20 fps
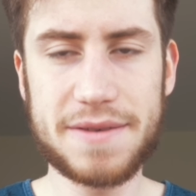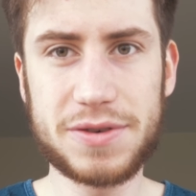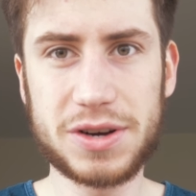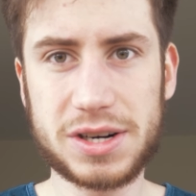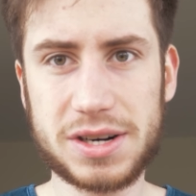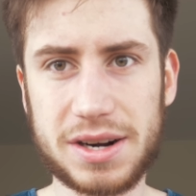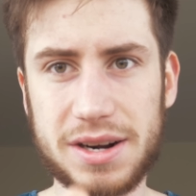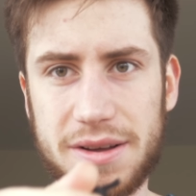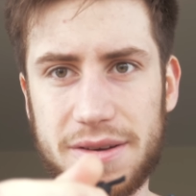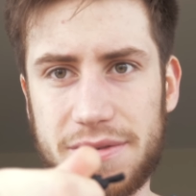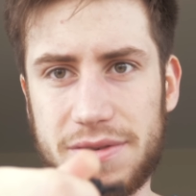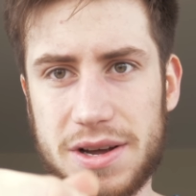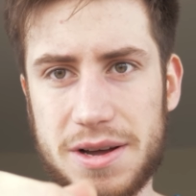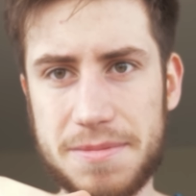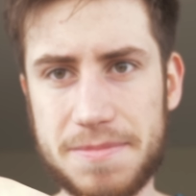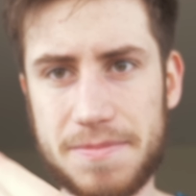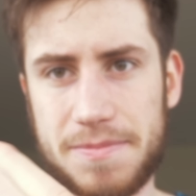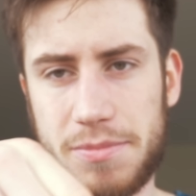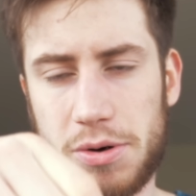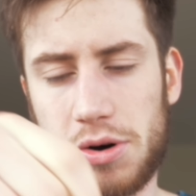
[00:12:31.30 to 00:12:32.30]
kind of
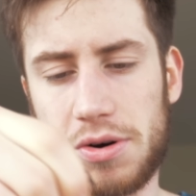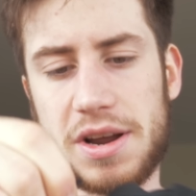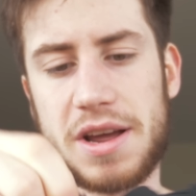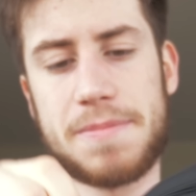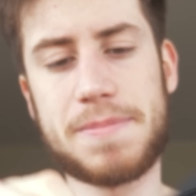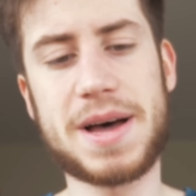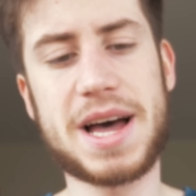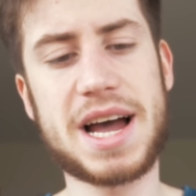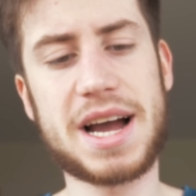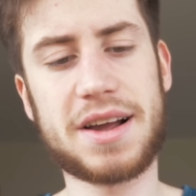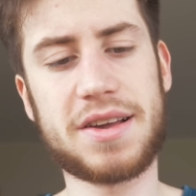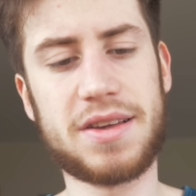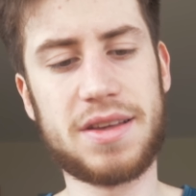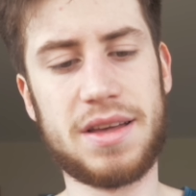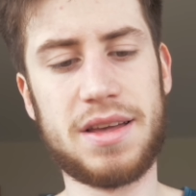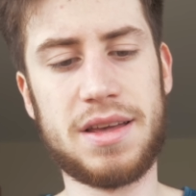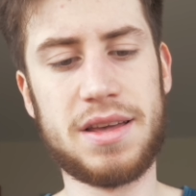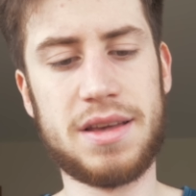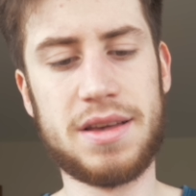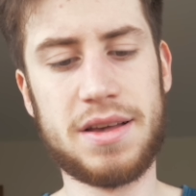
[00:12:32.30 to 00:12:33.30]
pocket bag.
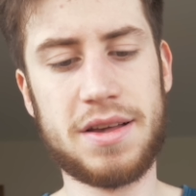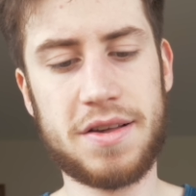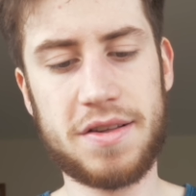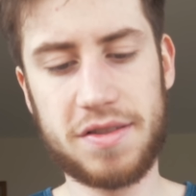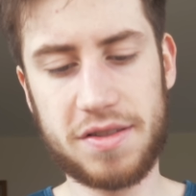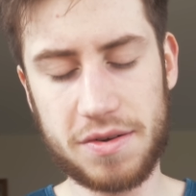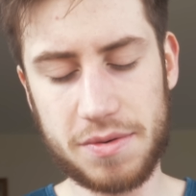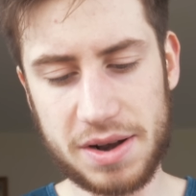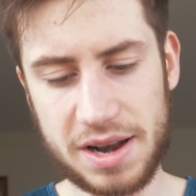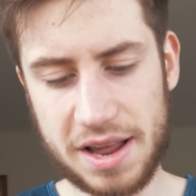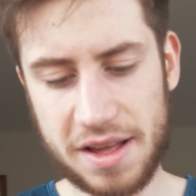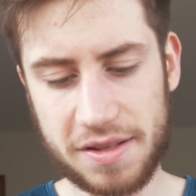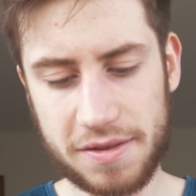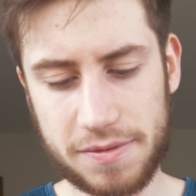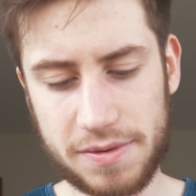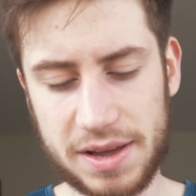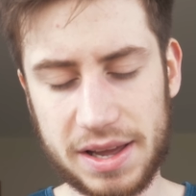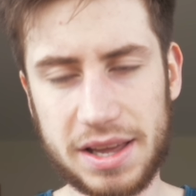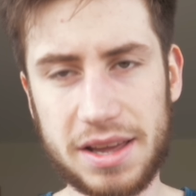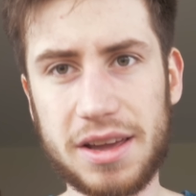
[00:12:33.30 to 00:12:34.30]
So in this
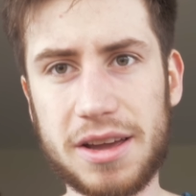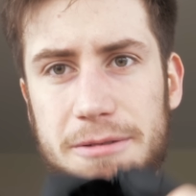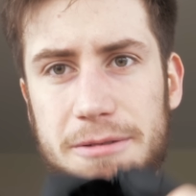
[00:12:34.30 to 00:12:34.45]
thing you